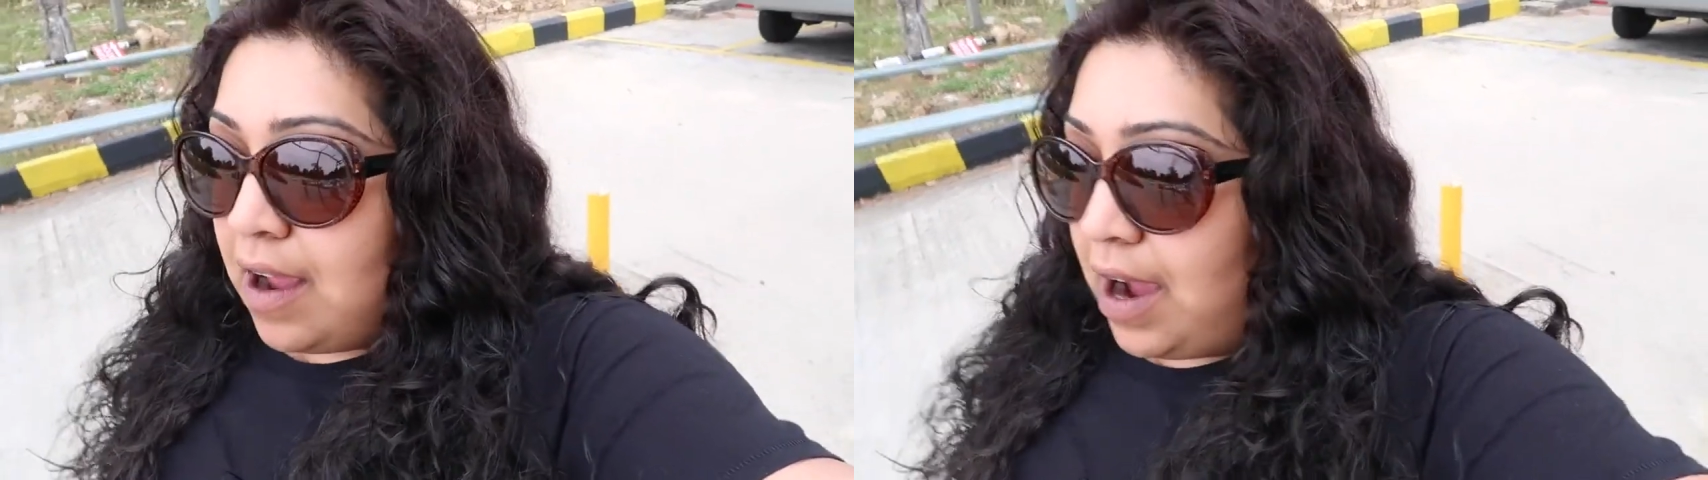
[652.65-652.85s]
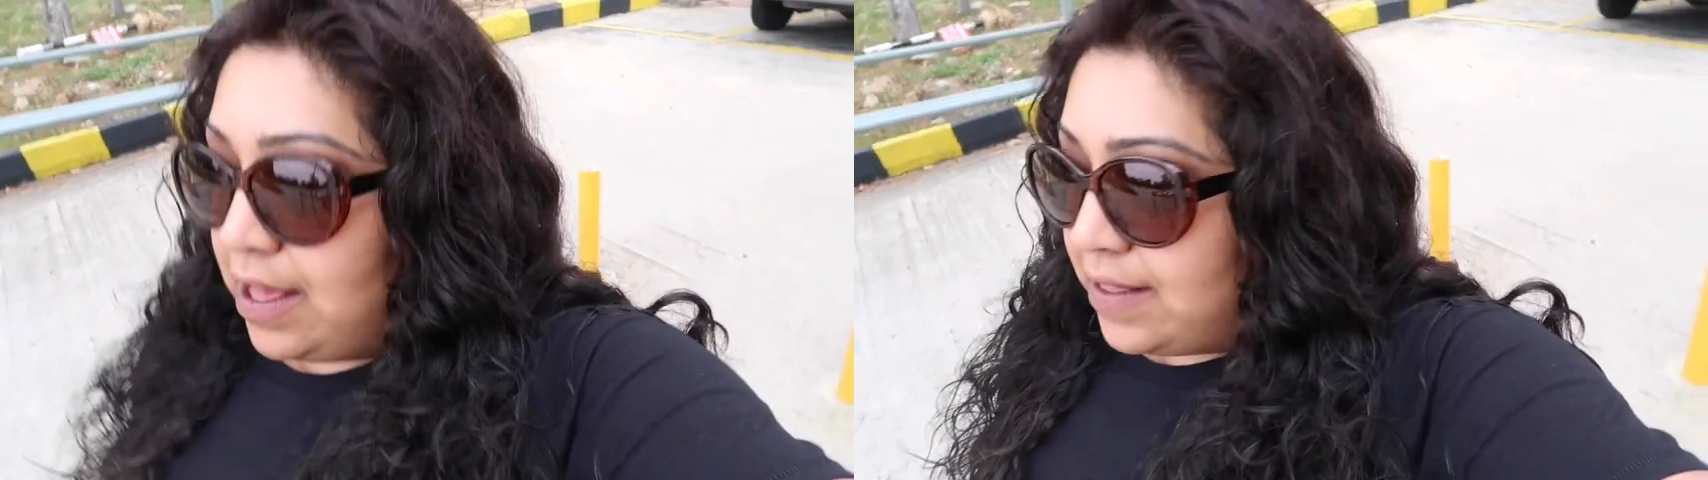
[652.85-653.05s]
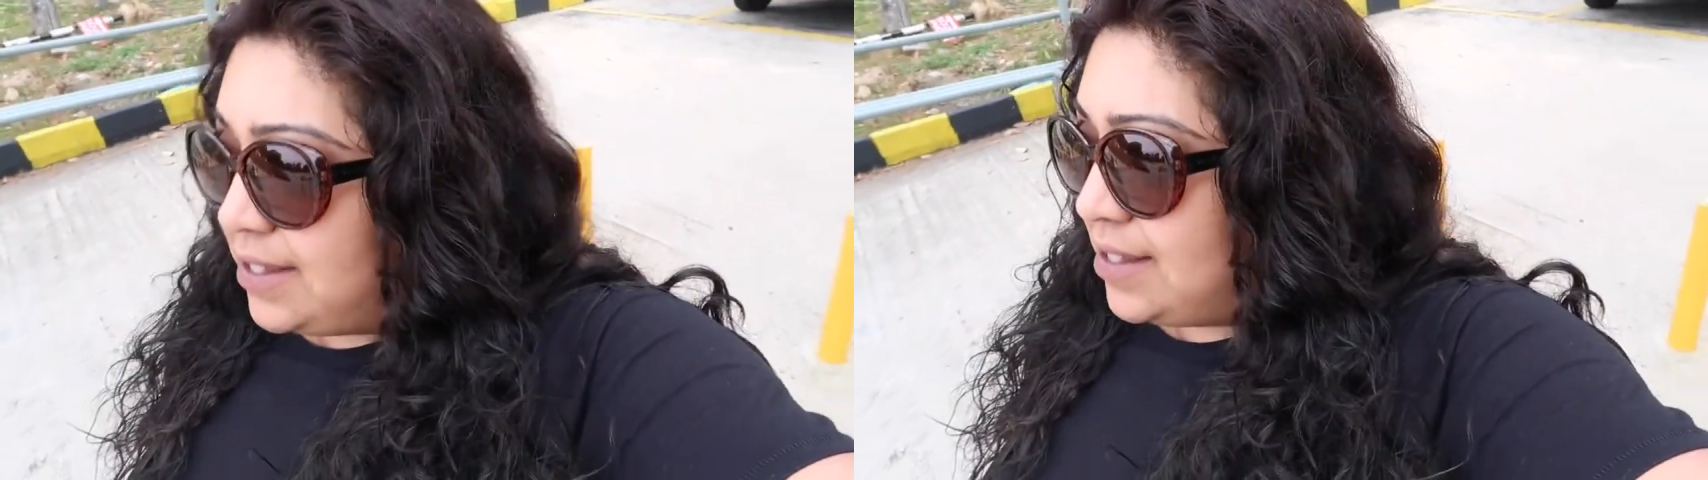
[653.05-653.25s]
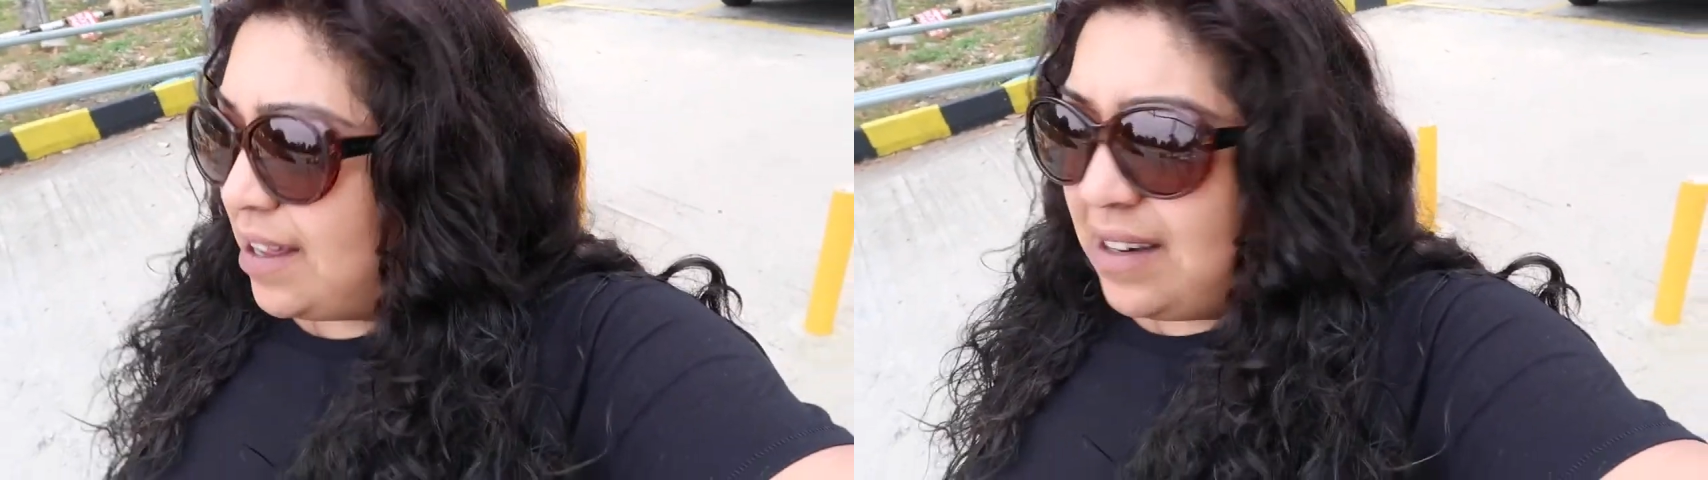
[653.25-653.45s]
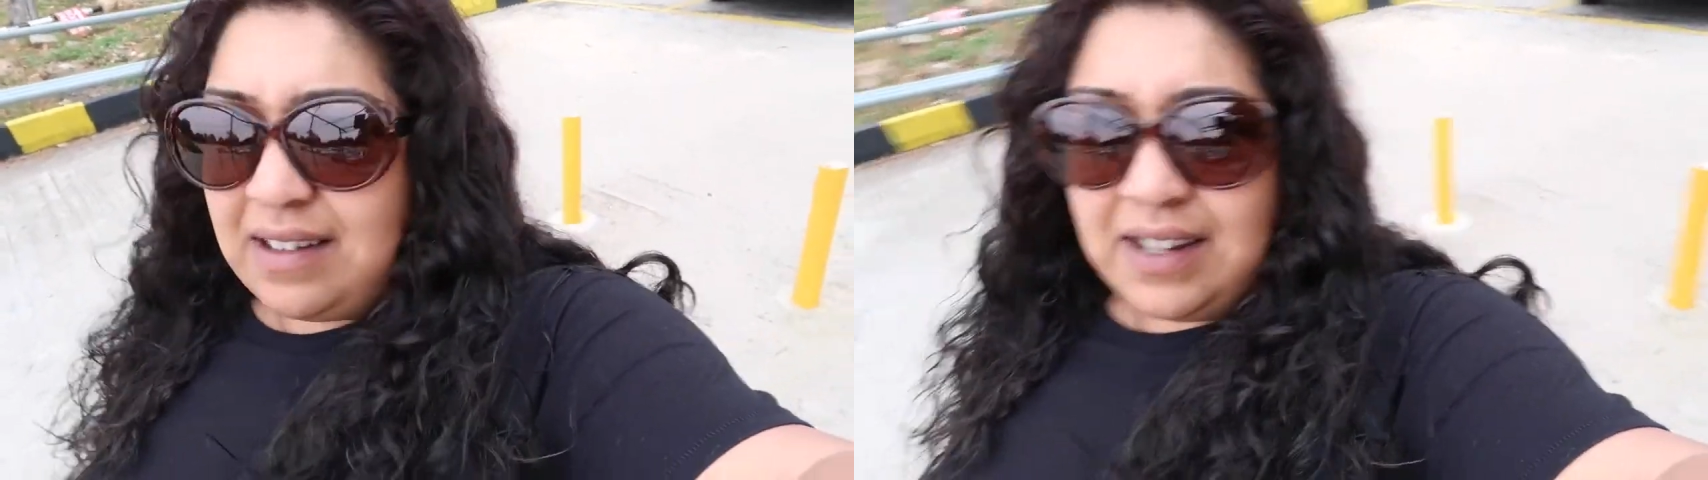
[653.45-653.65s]
I think the
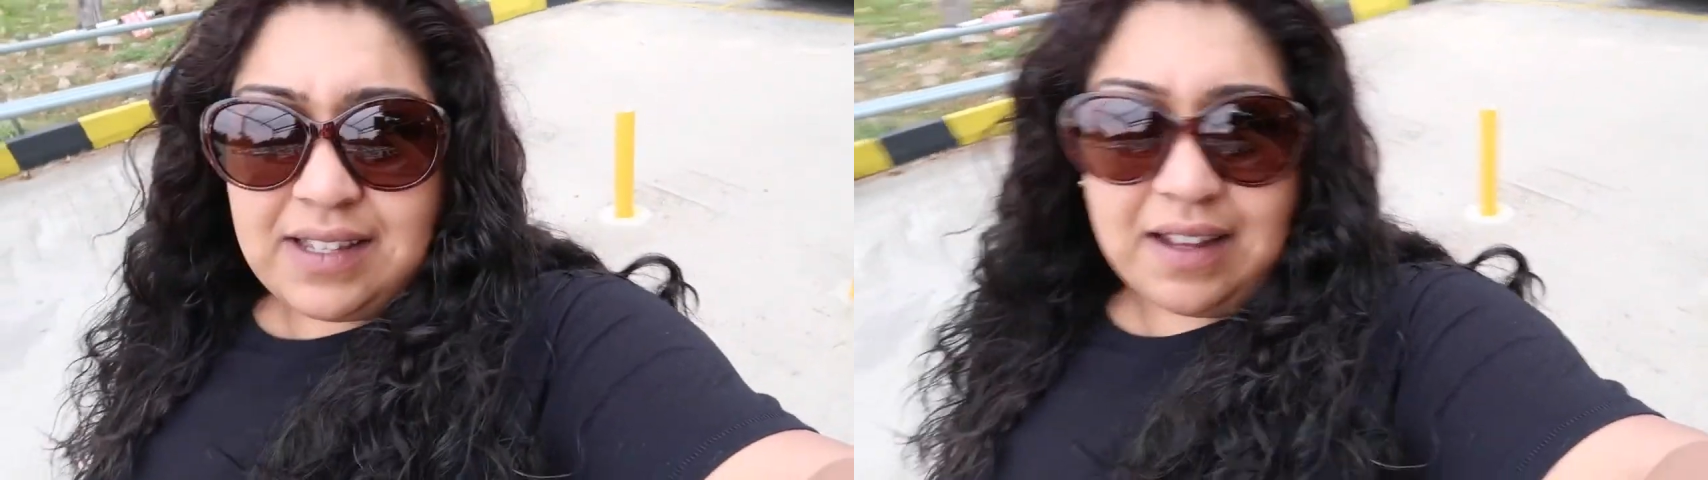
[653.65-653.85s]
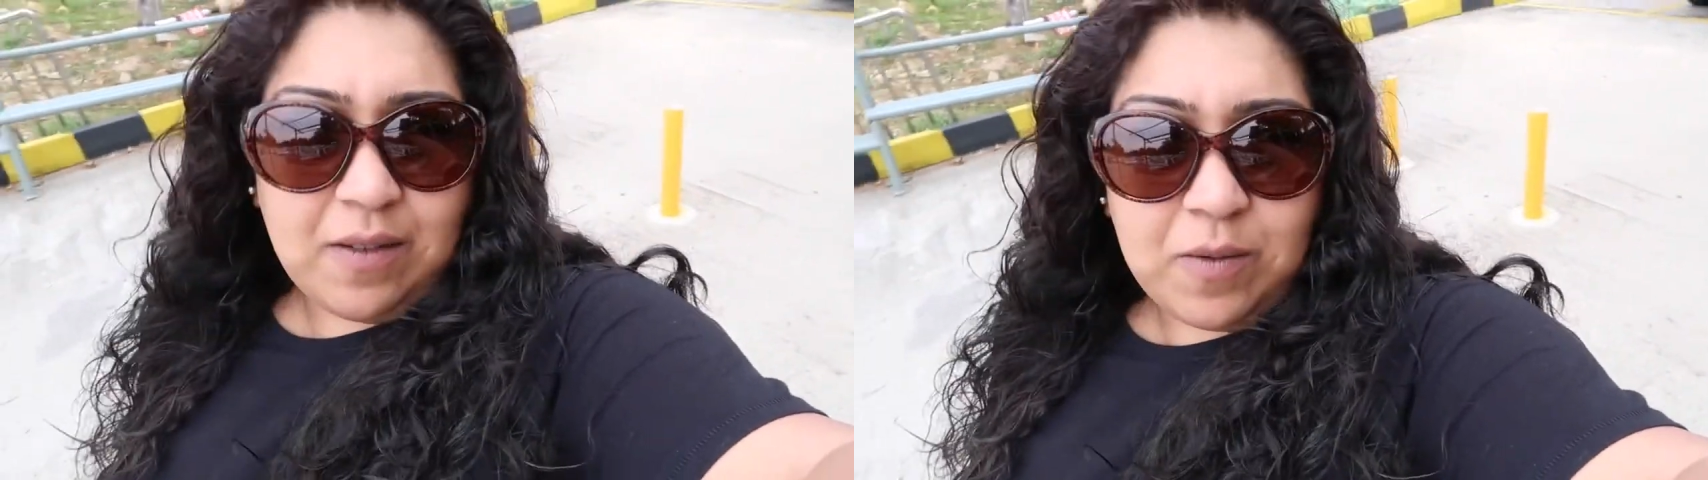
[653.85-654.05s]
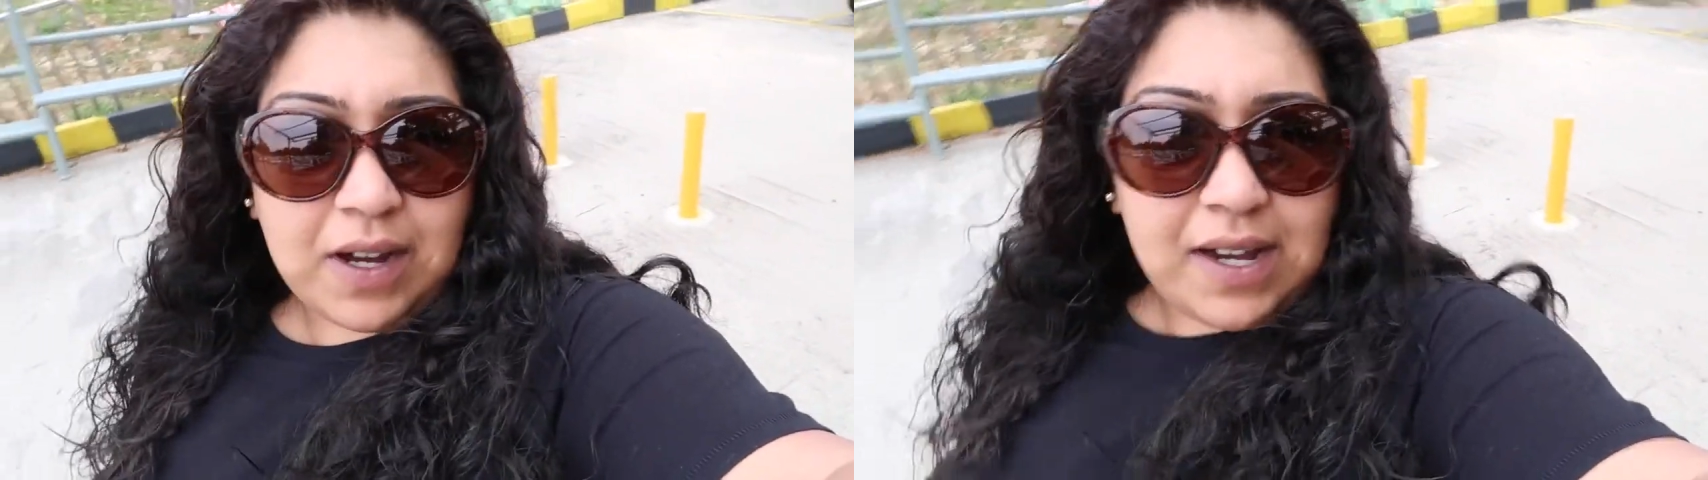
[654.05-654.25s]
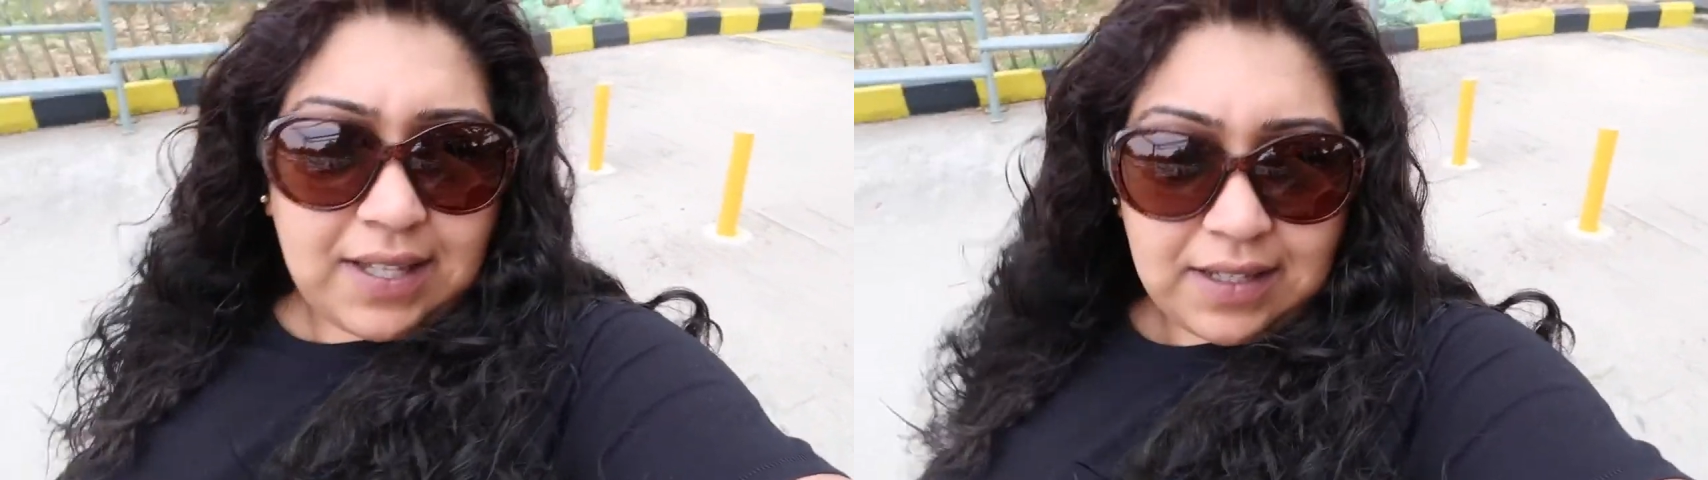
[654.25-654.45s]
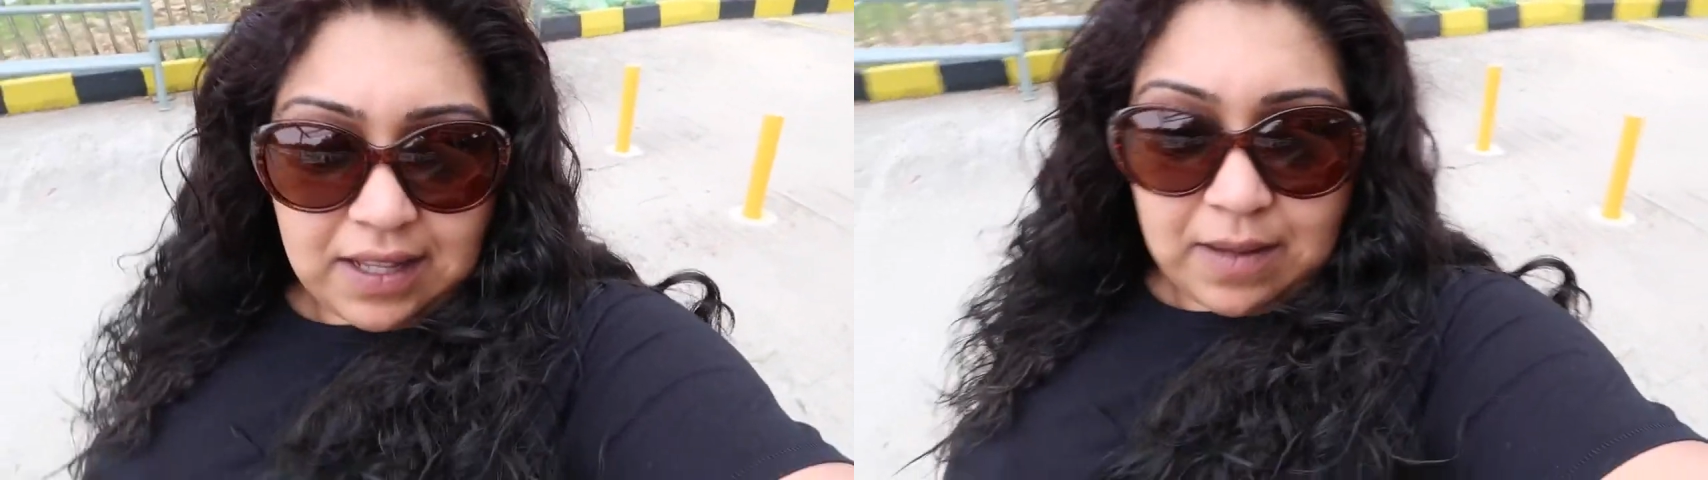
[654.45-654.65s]
sun is like the worst